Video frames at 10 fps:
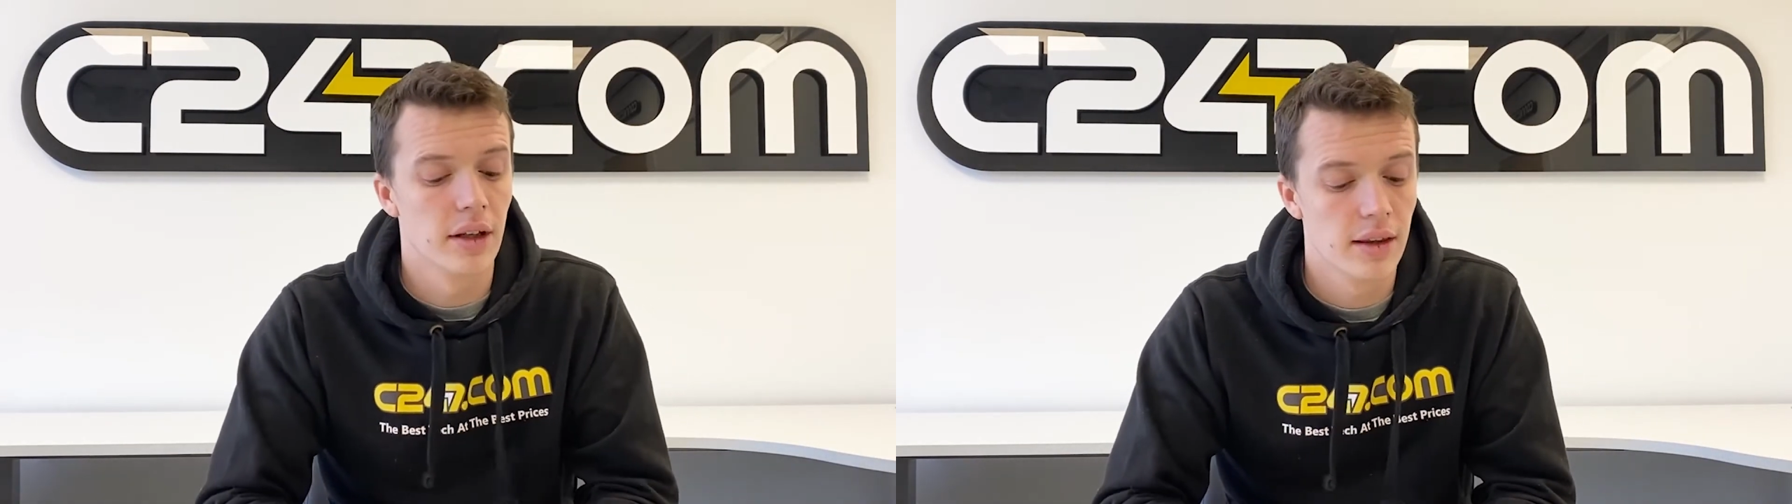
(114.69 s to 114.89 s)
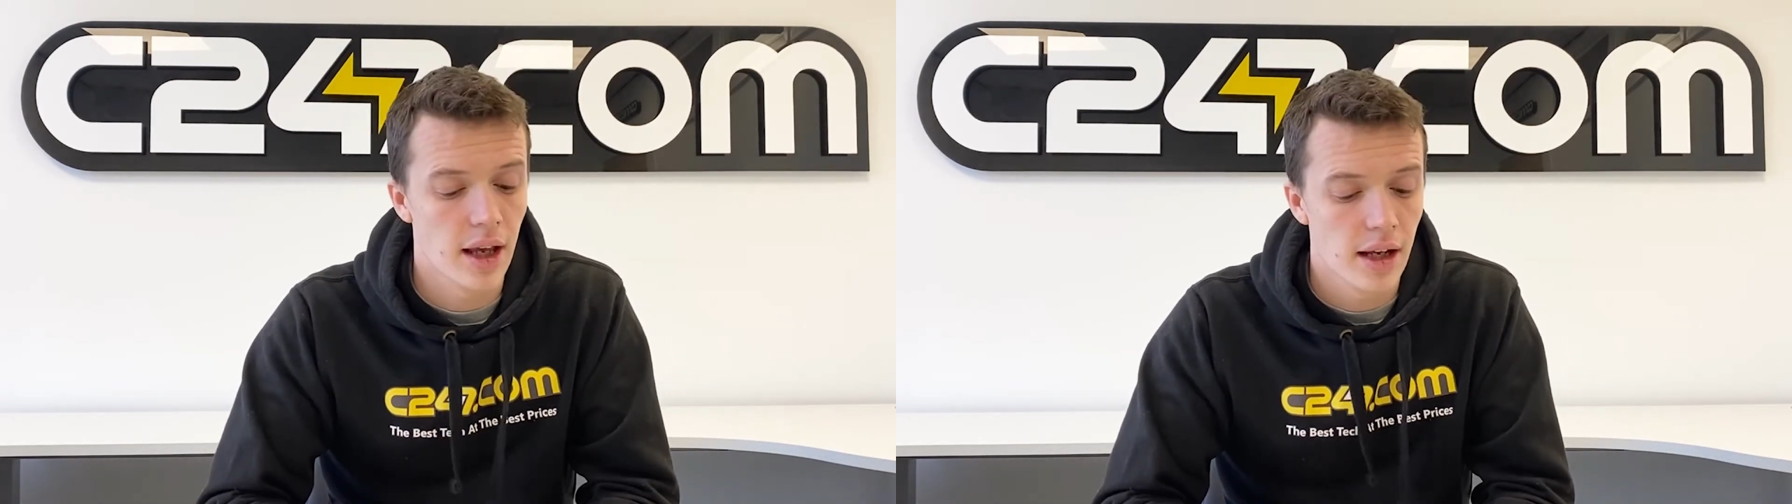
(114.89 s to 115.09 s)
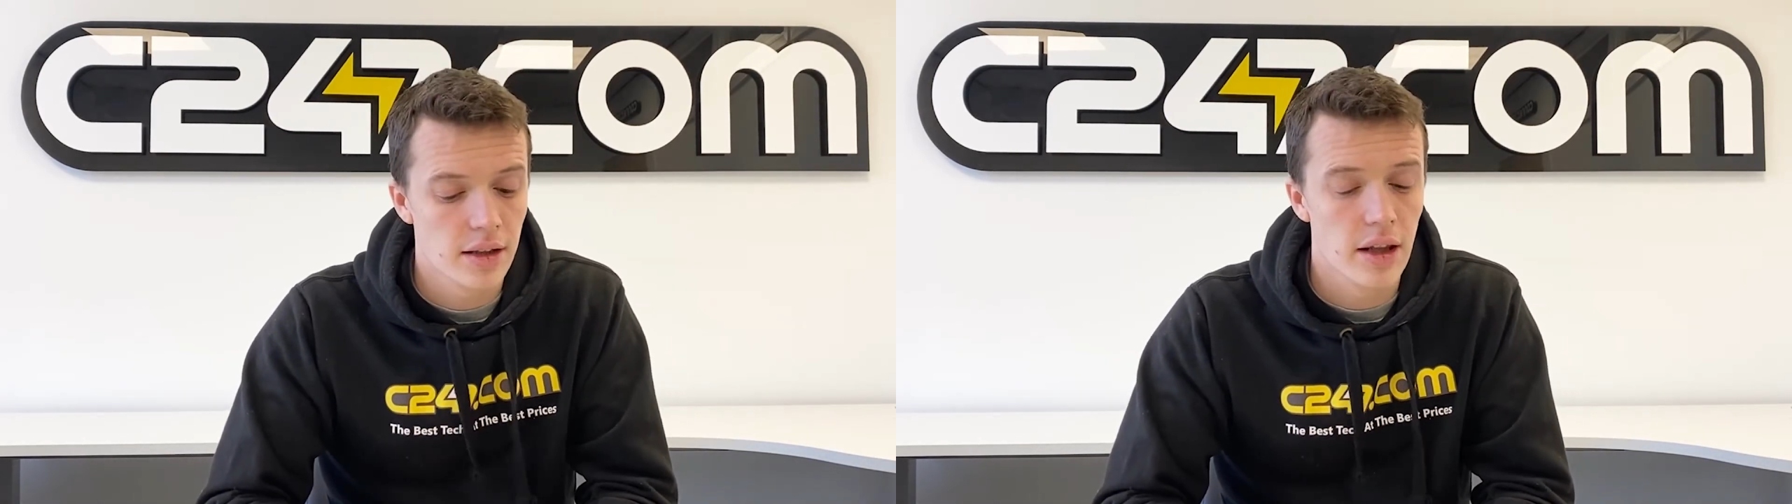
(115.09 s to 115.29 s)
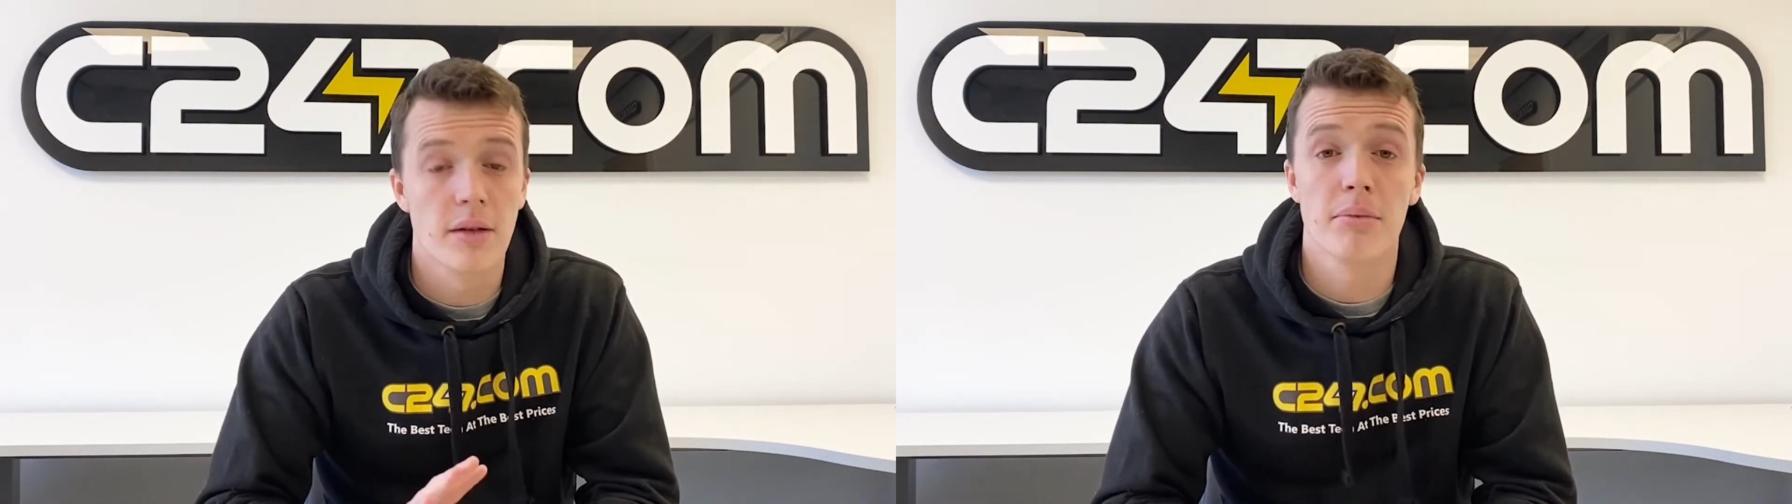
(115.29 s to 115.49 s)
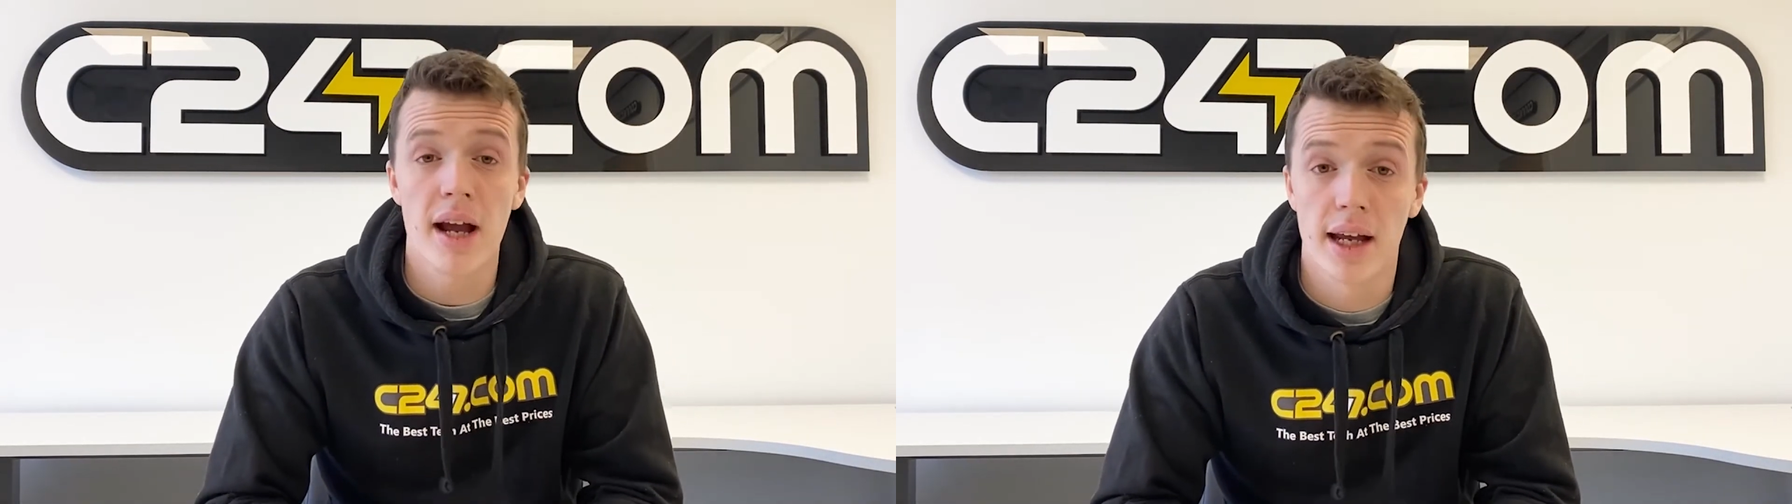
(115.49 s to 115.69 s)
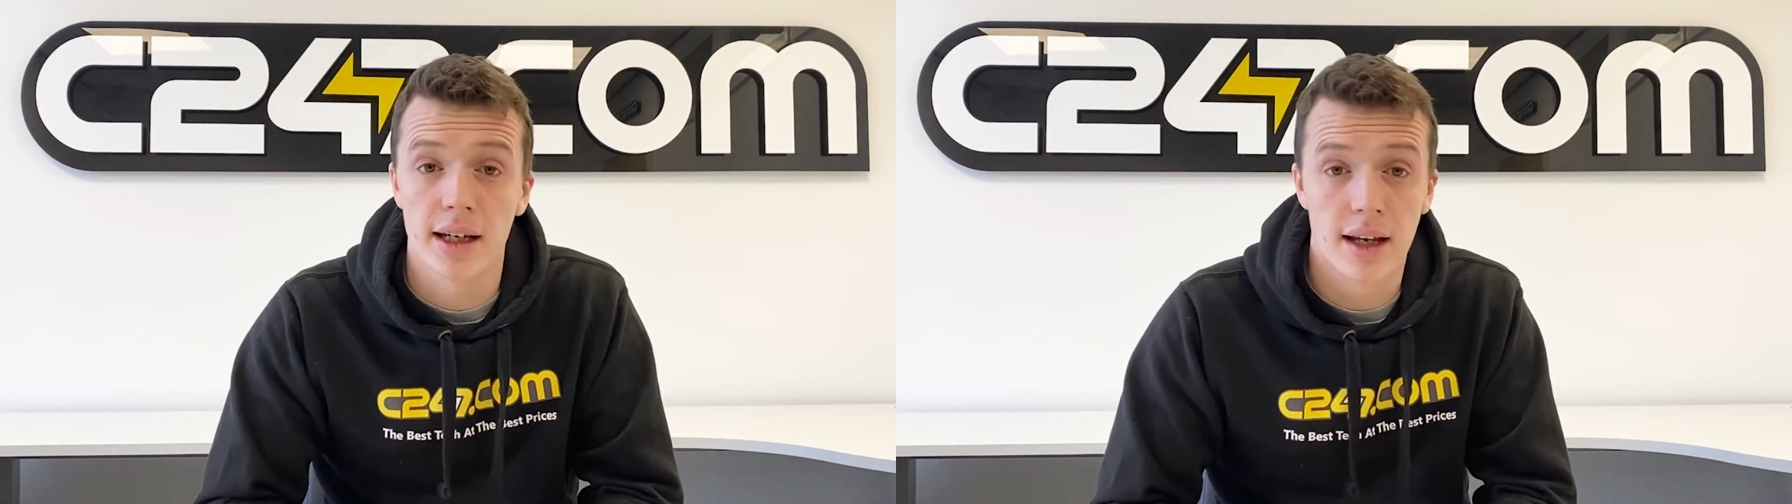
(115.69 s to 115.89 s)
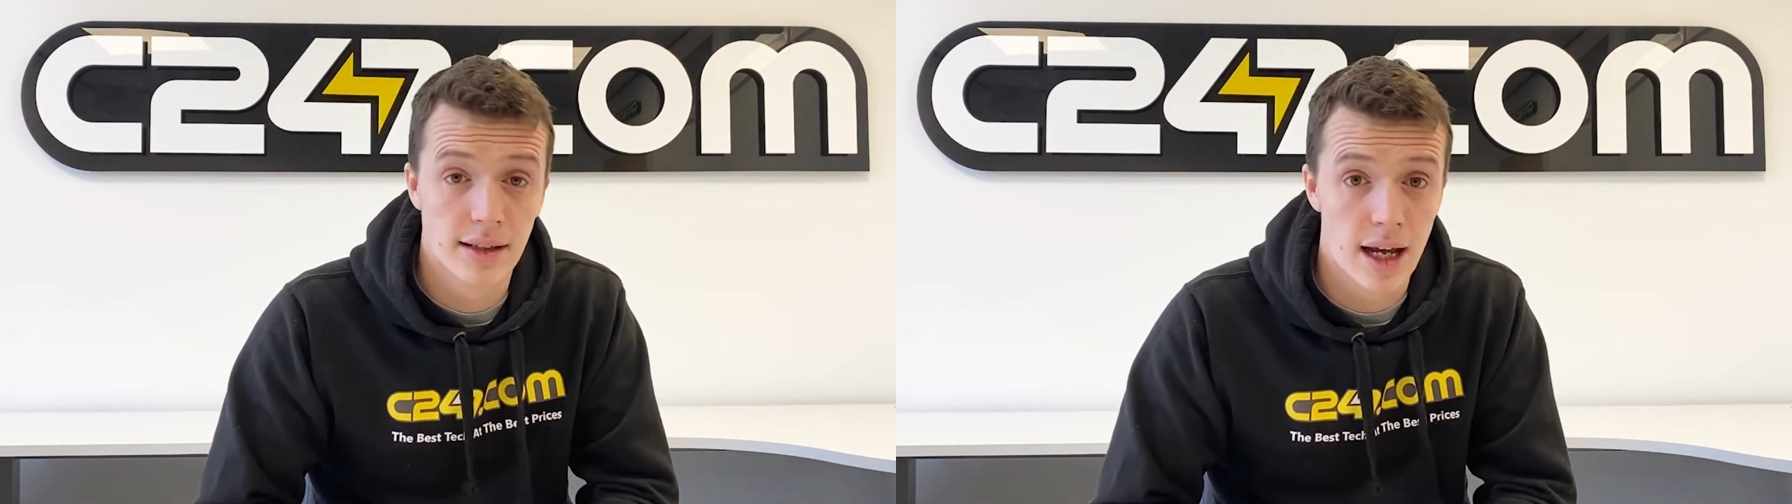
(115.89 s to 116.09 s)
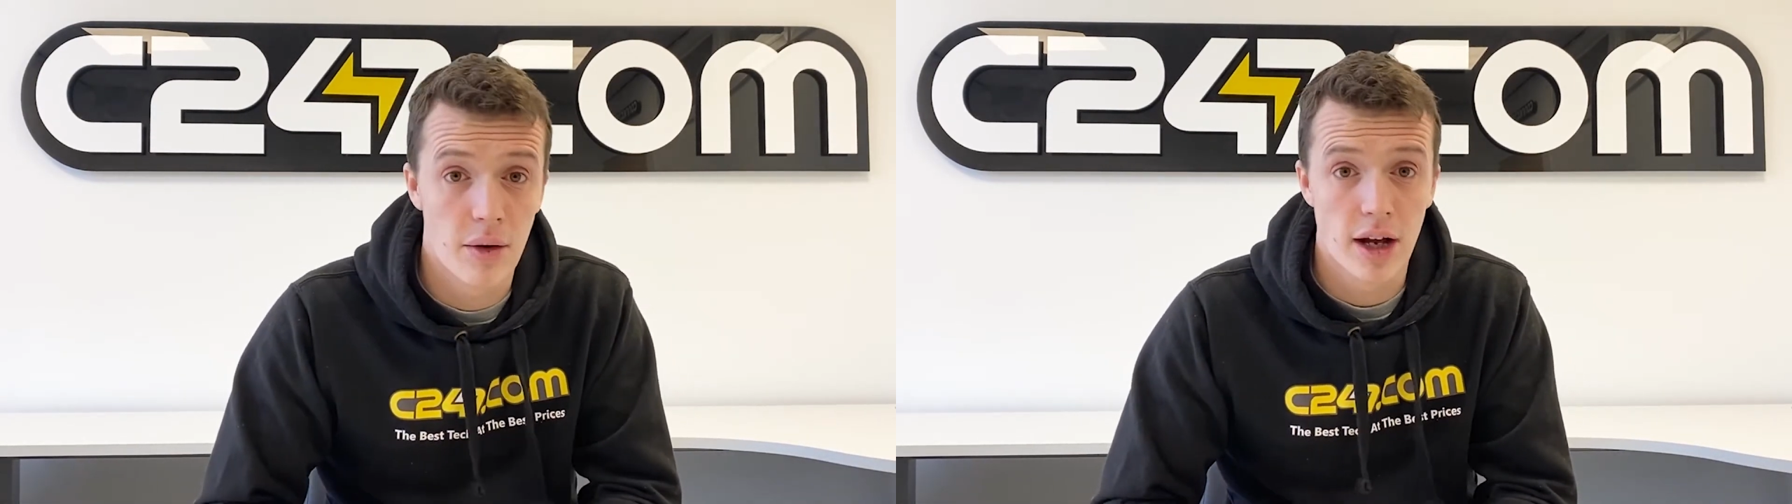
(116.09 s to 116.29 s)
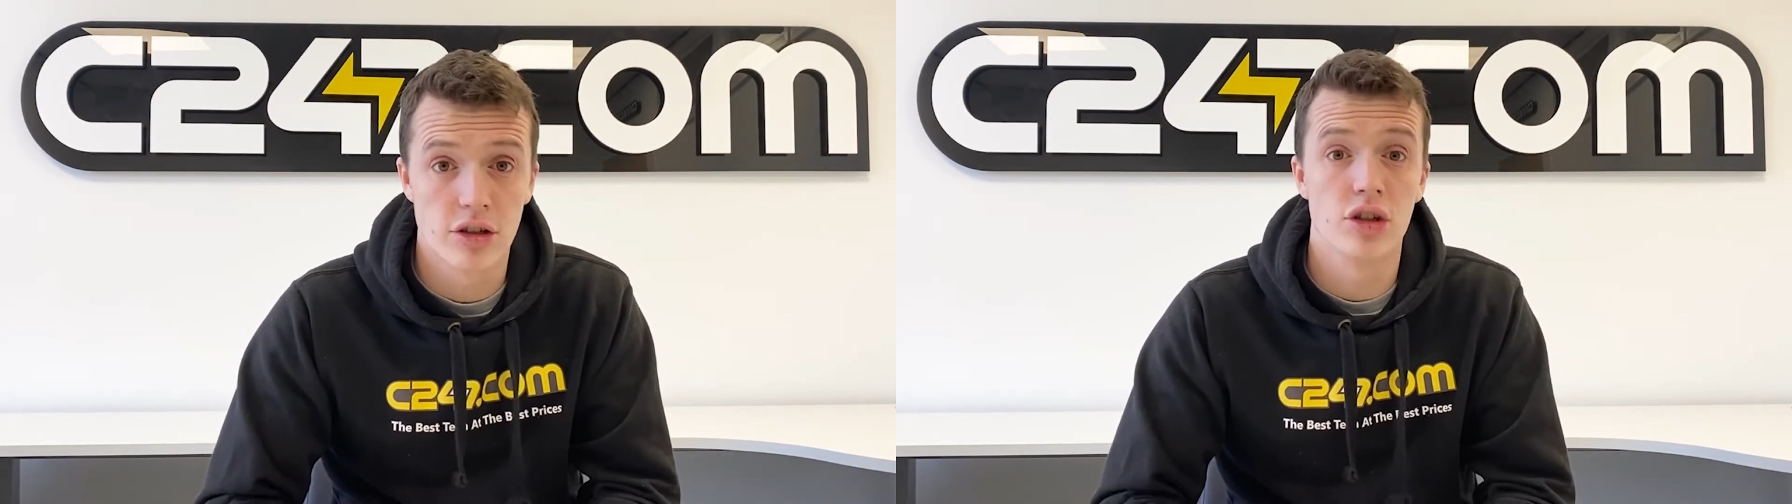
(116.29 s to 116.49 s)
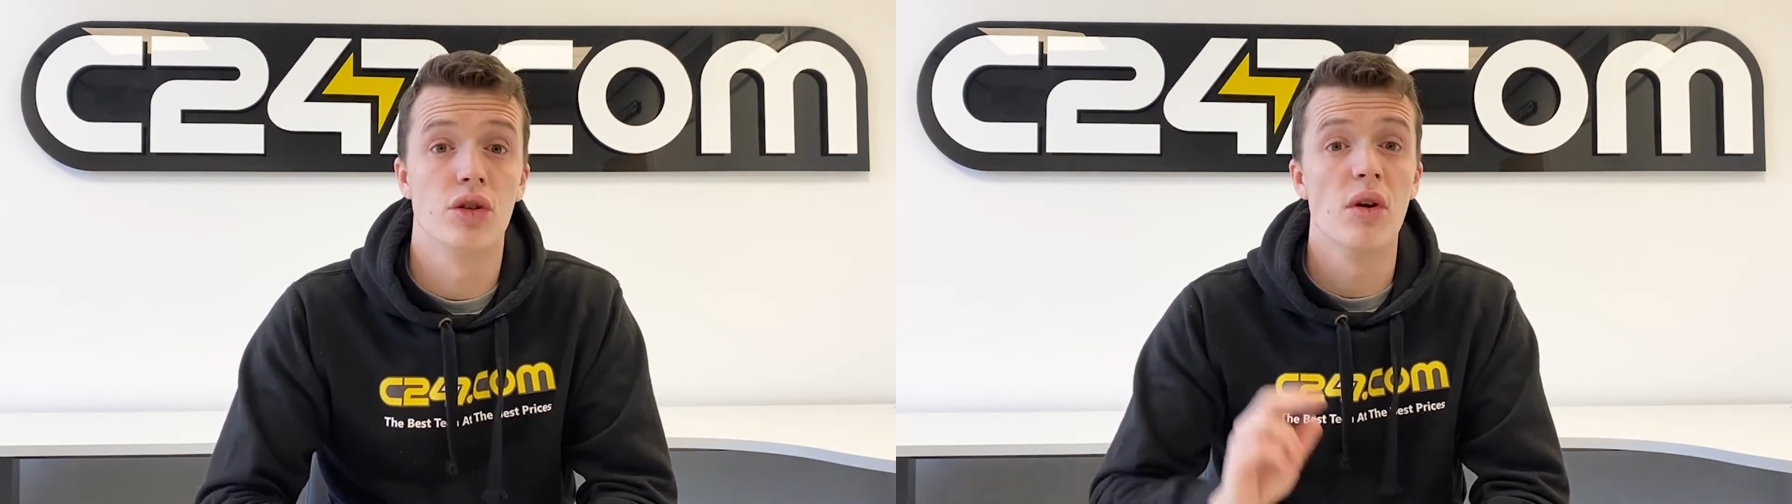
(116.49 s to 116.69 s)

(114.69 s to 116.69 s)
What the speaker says: that the back now has a new